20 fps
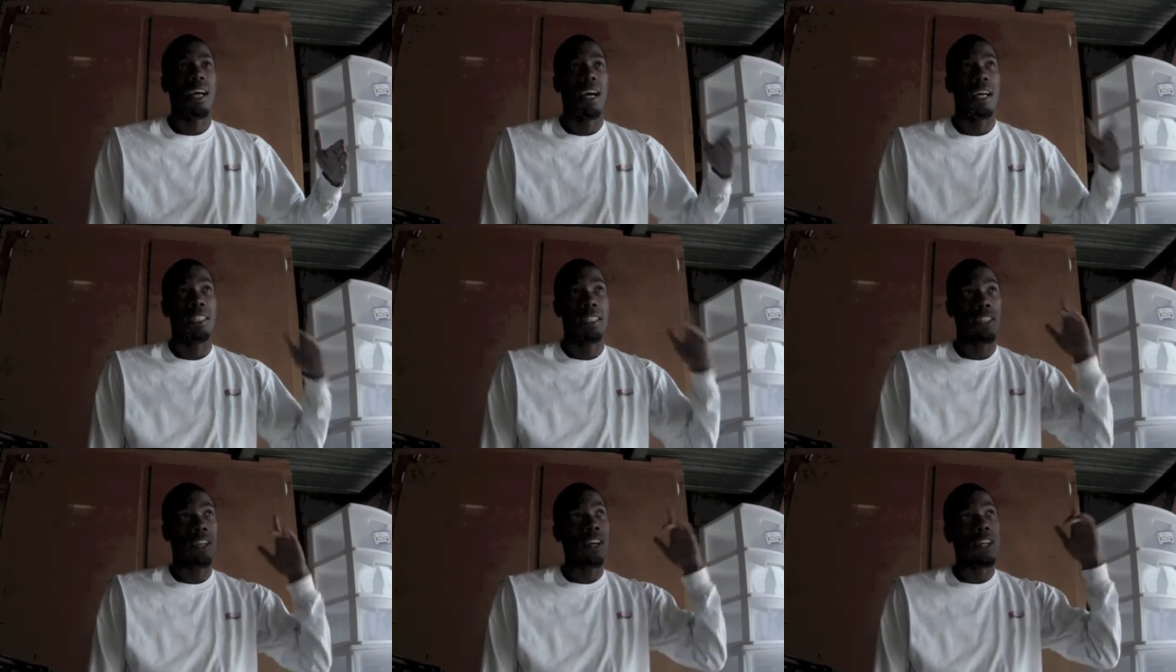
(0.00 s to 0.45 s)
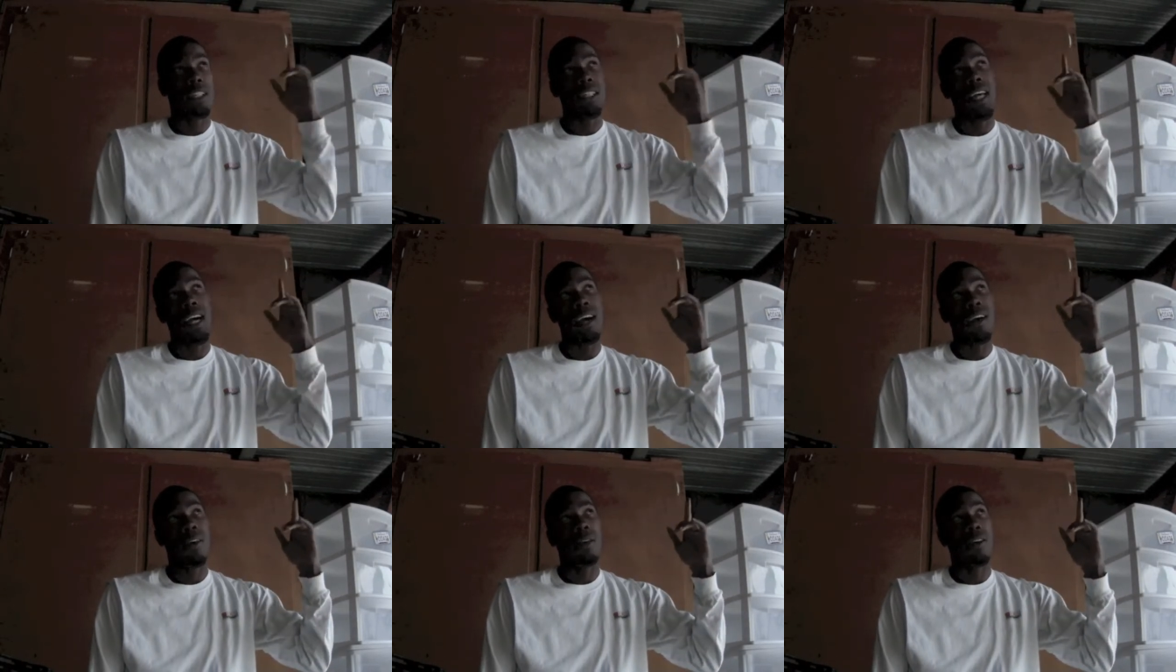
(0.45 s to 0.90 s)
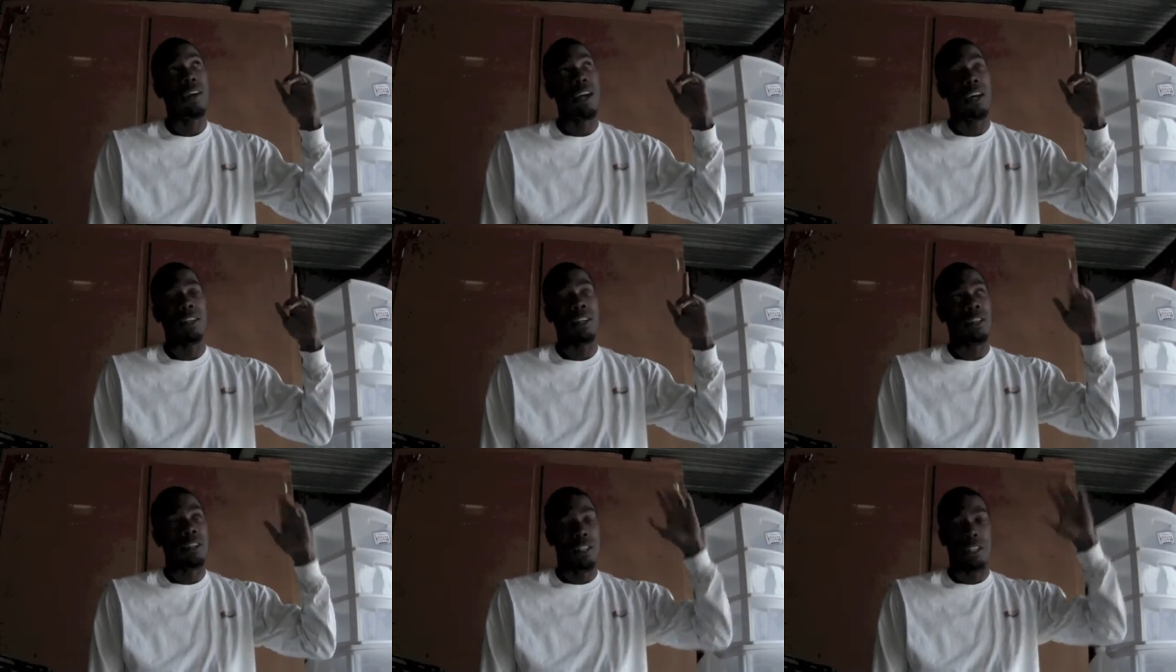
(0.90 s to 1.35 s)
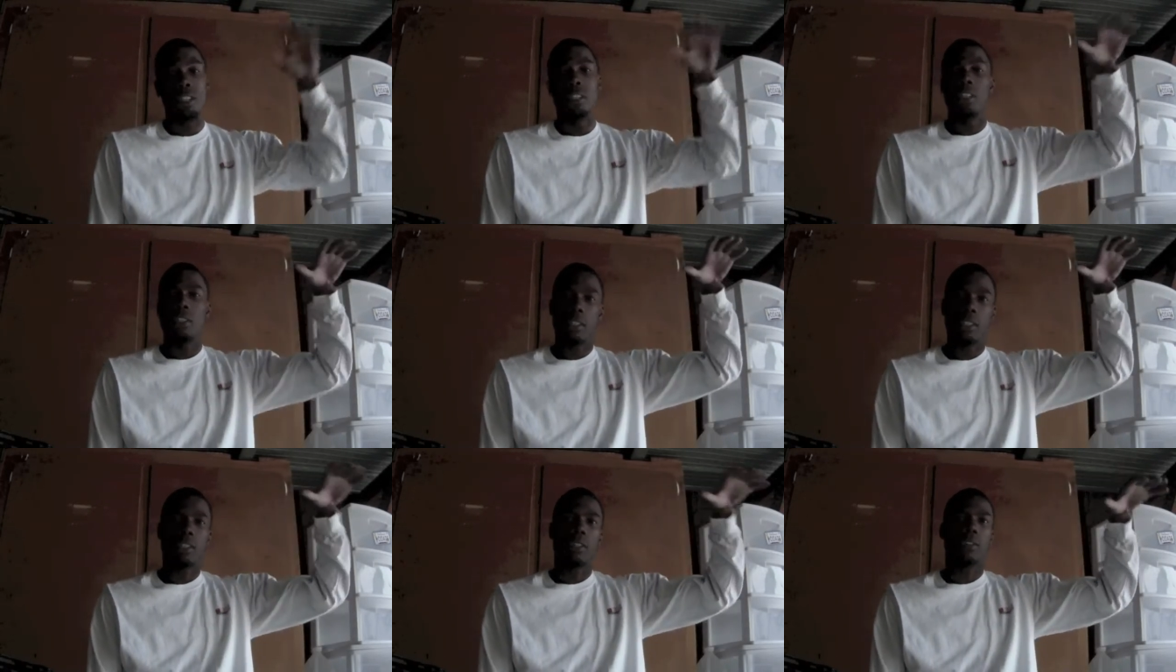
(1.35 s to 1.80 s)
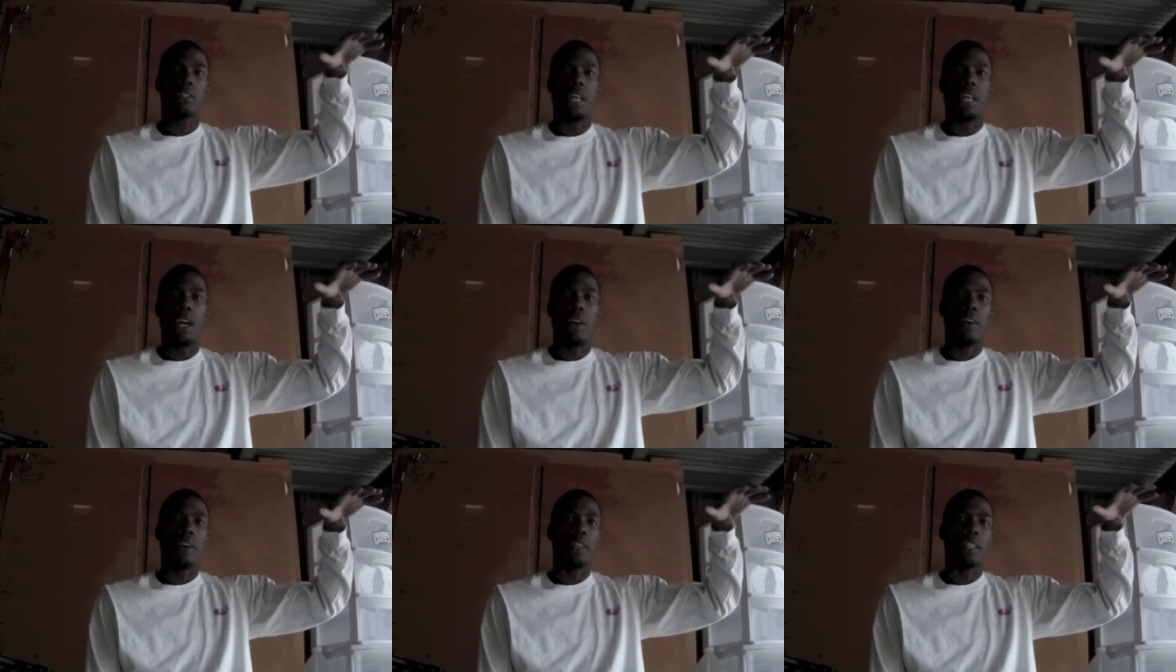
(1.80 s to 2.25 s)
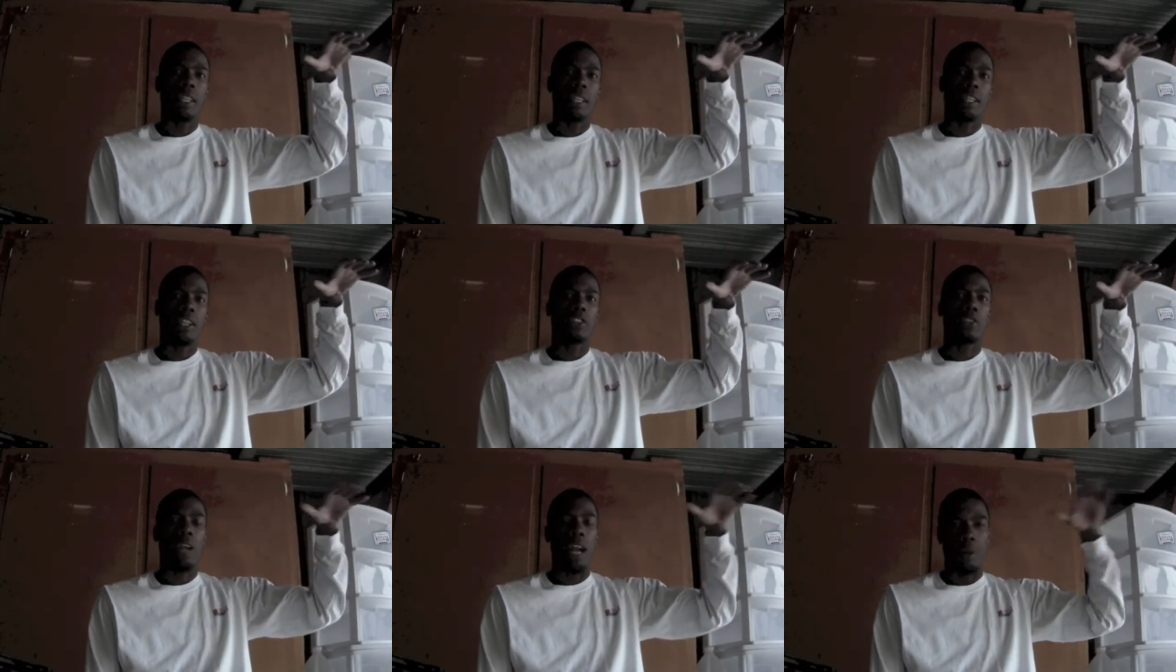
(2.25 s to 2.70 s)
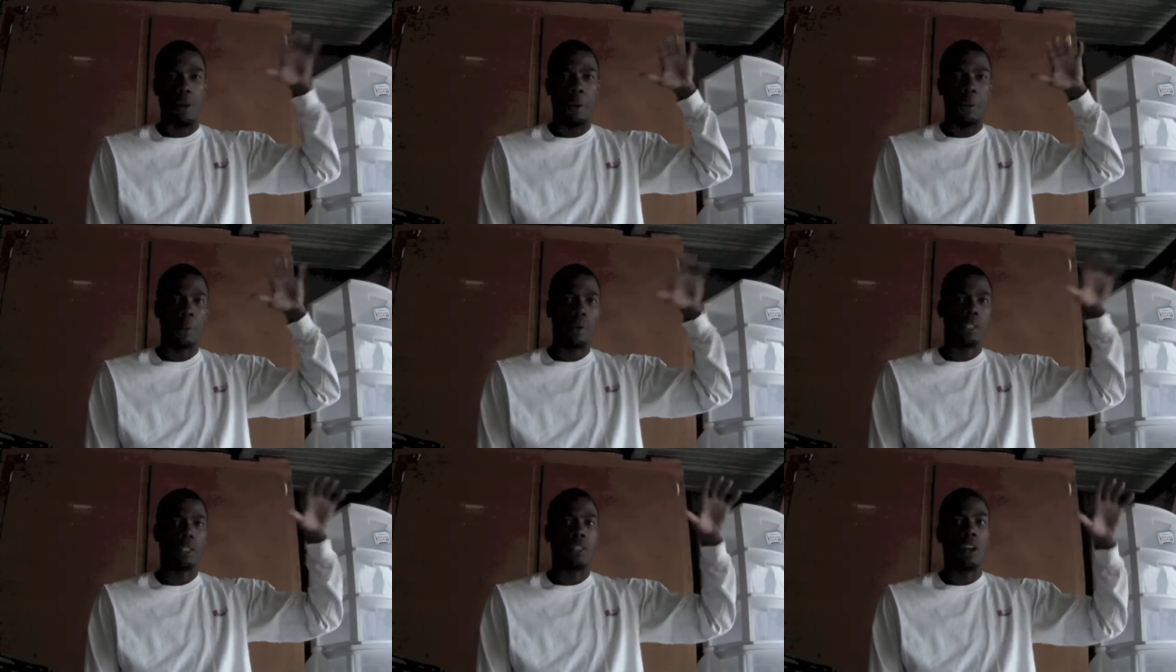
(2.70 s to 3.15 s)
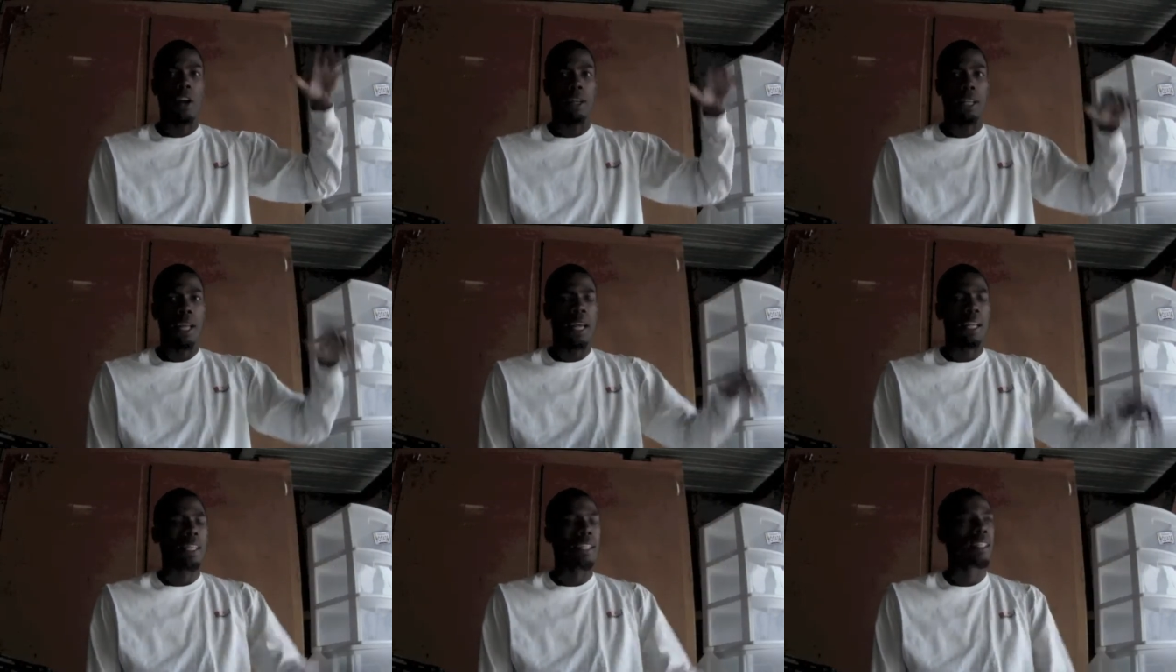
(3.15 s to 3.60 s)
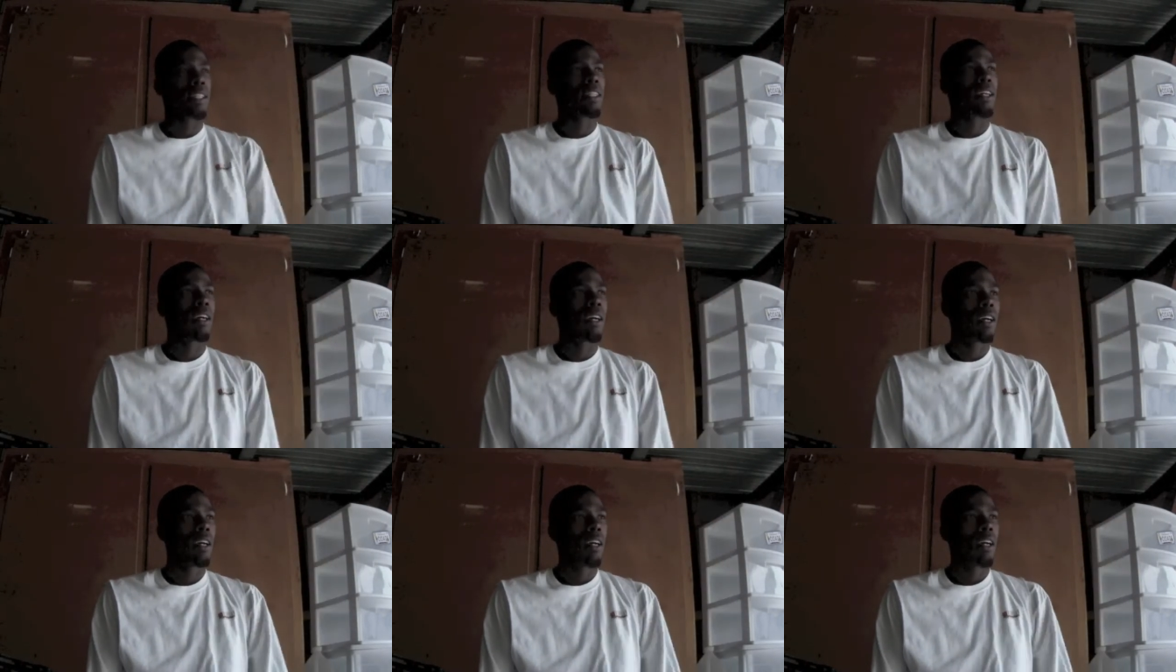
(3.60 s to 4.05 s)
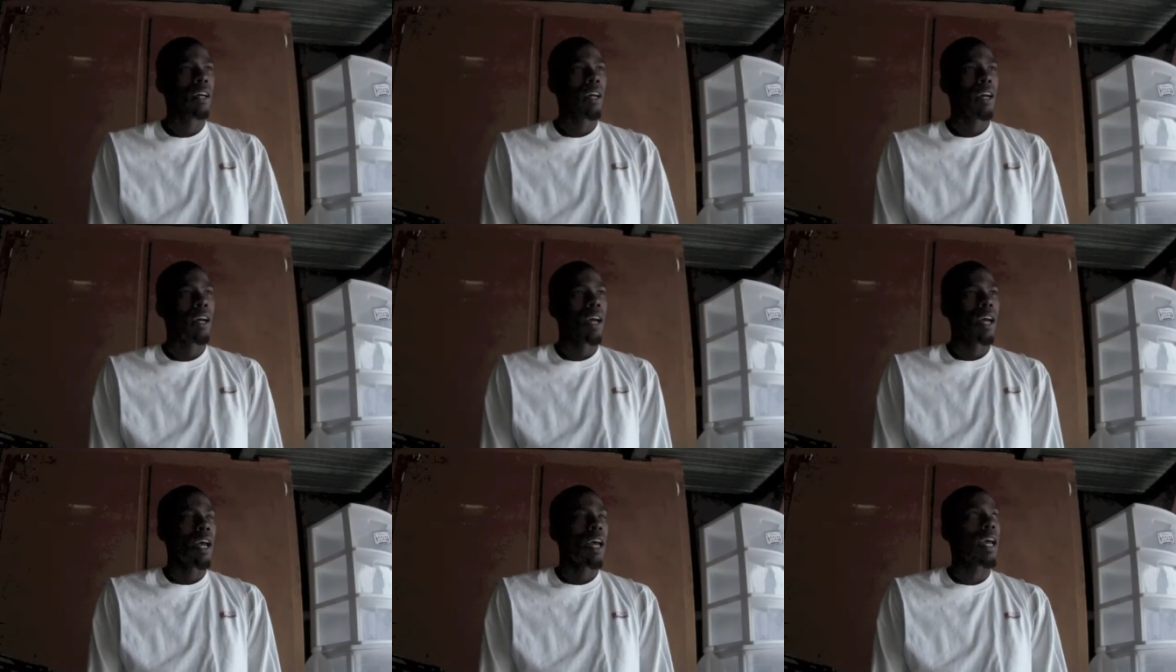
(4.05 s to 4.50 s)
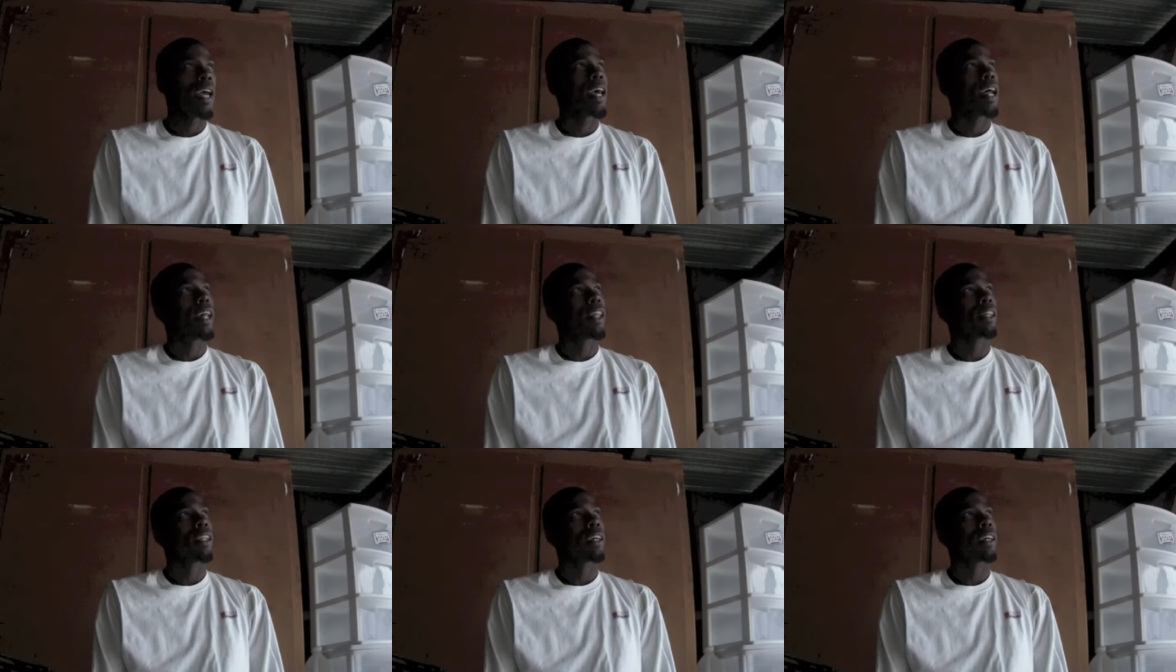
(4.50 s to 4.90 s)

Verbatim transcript: I saw the tower. Uh, there's you know this little tower at the end of the track right where the starting line is, and I